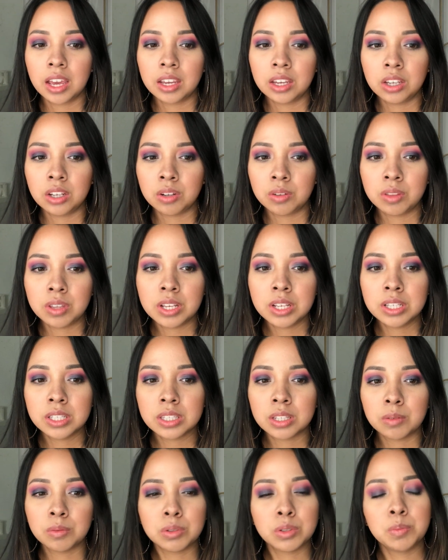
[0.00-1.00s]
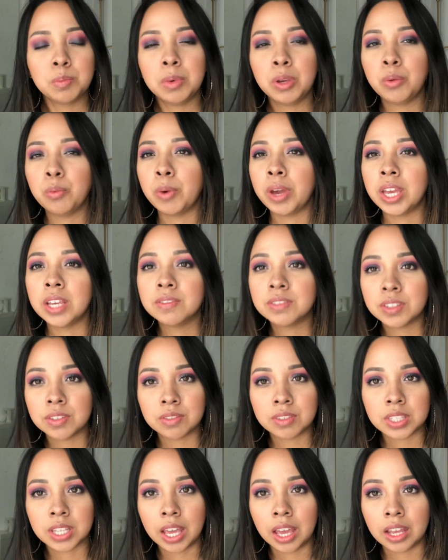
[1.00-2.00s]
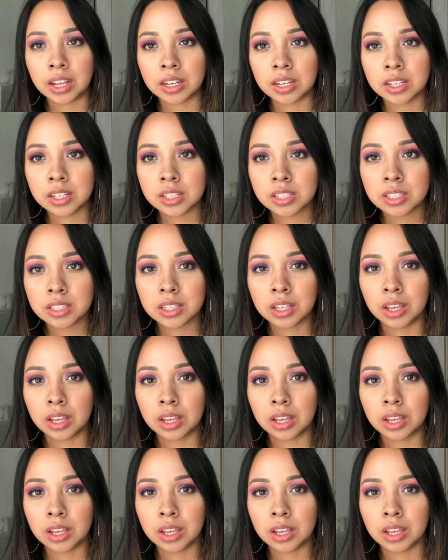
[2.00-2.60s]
It would be waves of sadness.